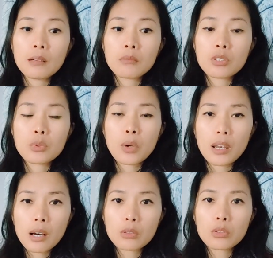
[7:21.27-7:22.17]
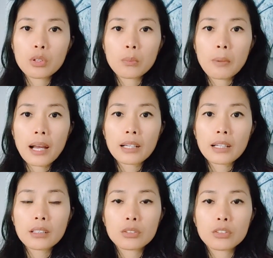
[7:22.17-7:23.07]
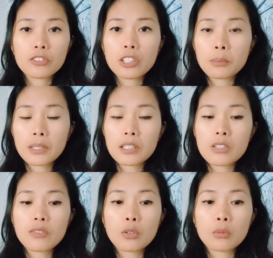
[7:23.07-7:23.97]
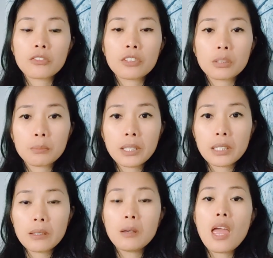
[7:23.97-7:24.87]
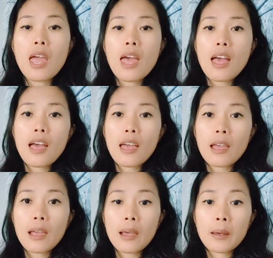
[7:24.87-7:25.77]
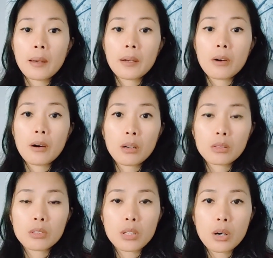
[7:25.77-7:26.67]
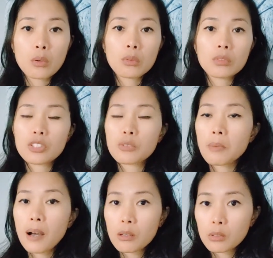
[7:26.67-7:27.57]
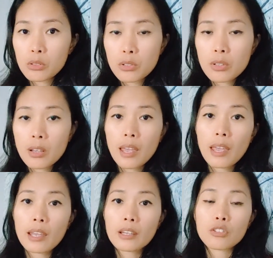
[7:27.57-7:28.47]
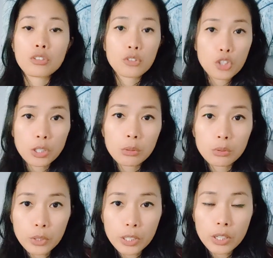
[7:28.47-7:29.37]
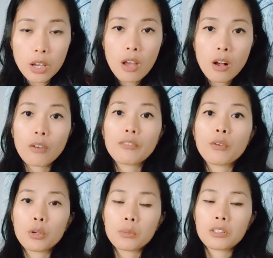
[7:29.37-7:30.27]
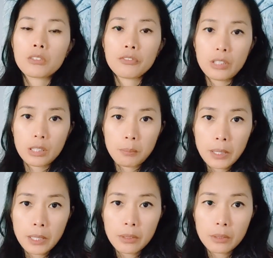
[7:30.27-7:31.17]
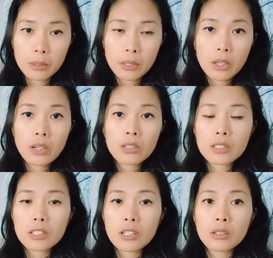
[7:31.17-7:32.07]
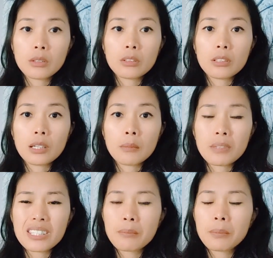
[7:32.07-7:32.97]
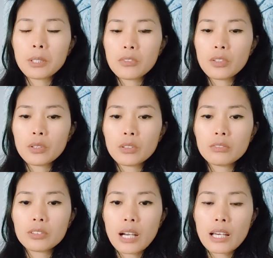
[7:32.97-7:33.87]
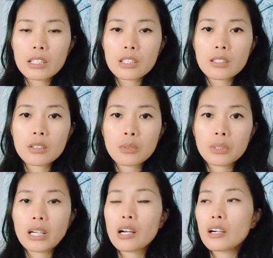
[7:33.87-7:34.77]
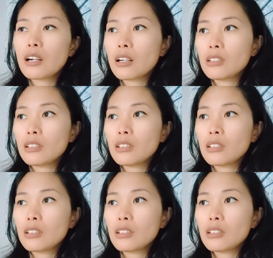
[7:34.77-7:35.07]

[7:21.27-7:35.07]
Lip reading: to allow to go back to the Philippines, former Filipino, and also spouse and children of former Filipino. So it's a bit difficult for us. We are